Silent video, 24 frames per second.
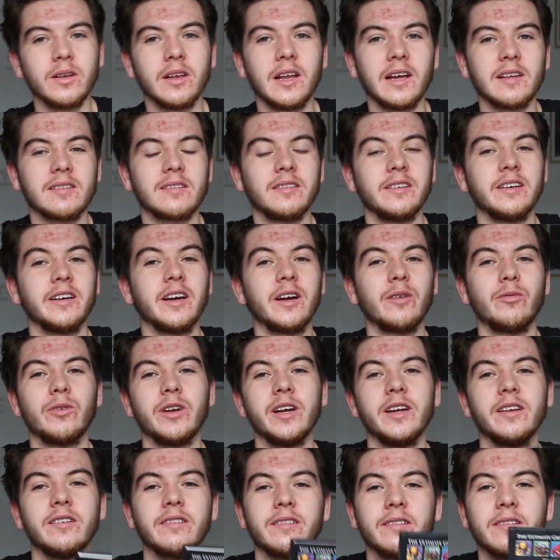Last night I
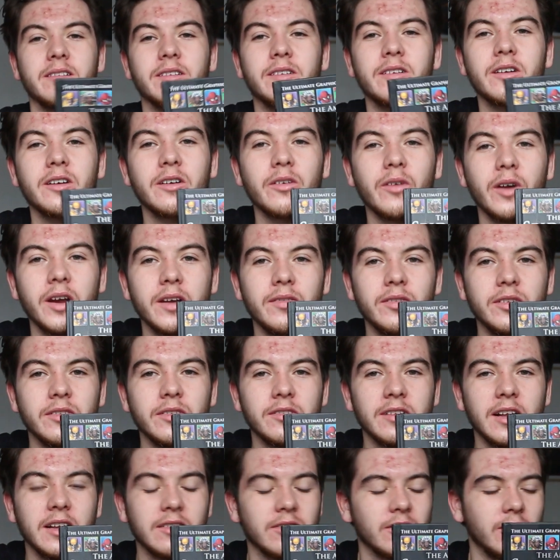read Craven's
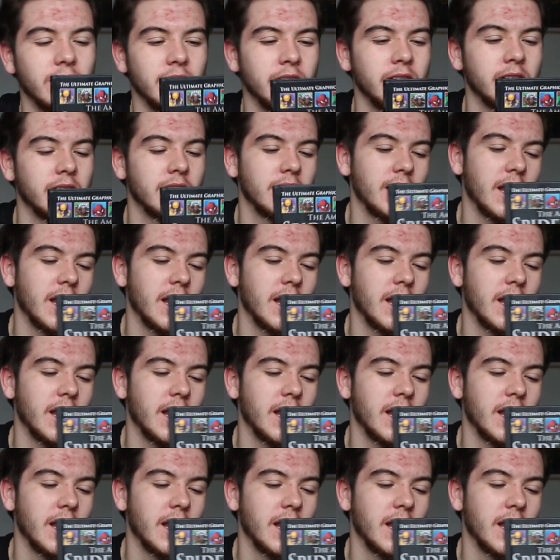Last Hunt